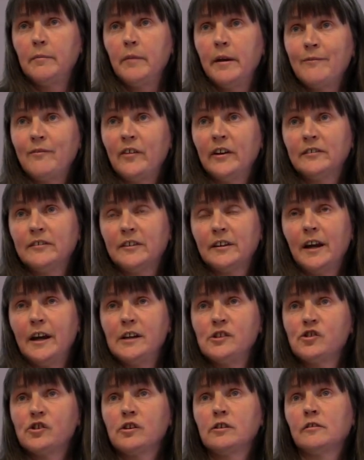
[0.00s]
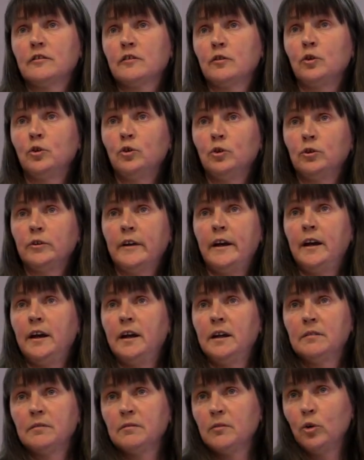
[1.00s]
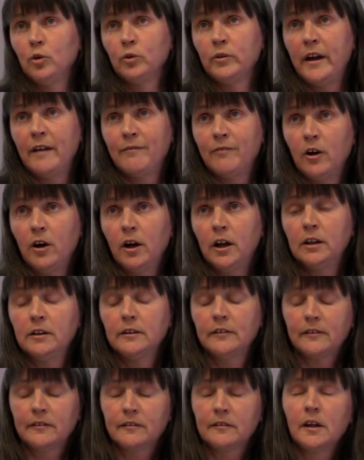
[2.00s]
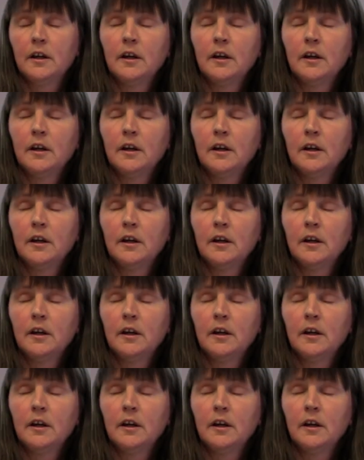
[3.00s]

investigations or their violence.